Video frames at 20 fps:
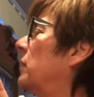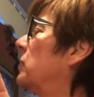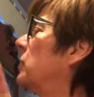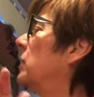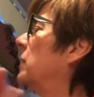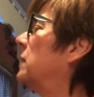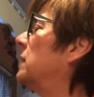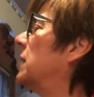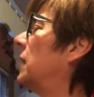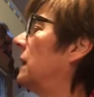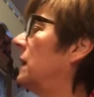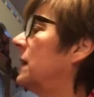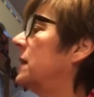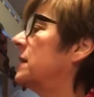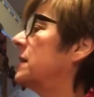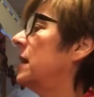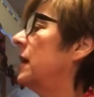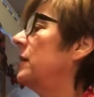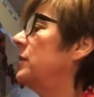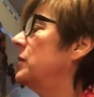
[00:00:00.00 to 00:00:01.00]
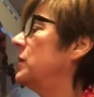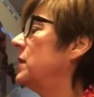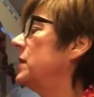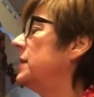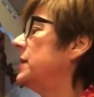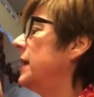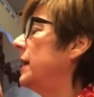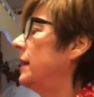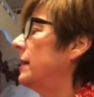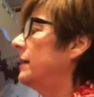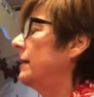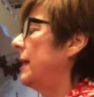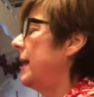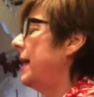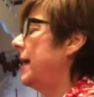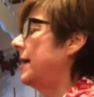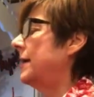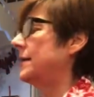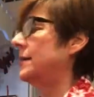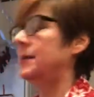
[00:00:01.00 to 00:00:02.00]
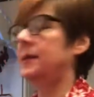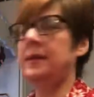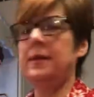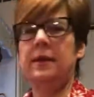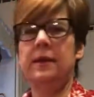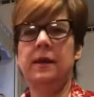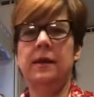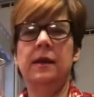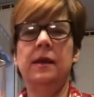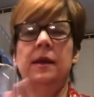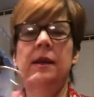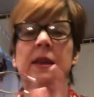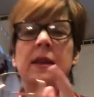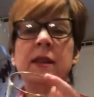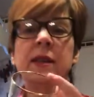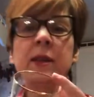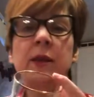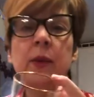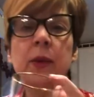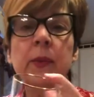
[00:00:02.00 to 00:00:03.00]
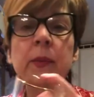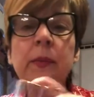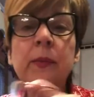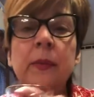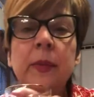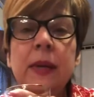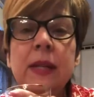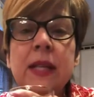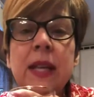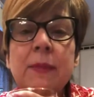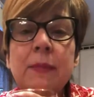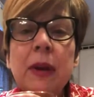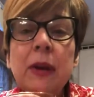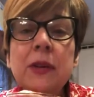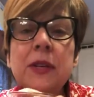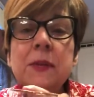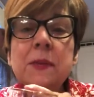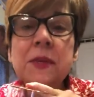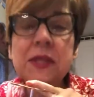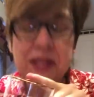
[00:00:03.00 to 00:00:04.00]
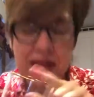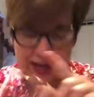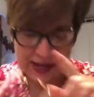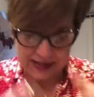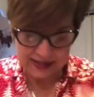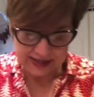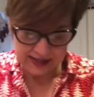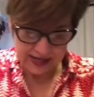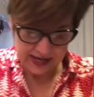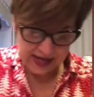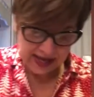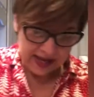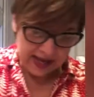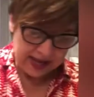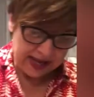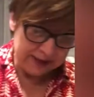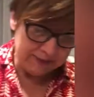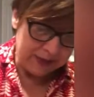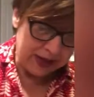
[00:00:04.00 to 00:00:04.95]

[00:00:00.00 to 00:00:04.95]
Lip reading: have done this. I'm just gonna take a glass. So I take my Christmas glass and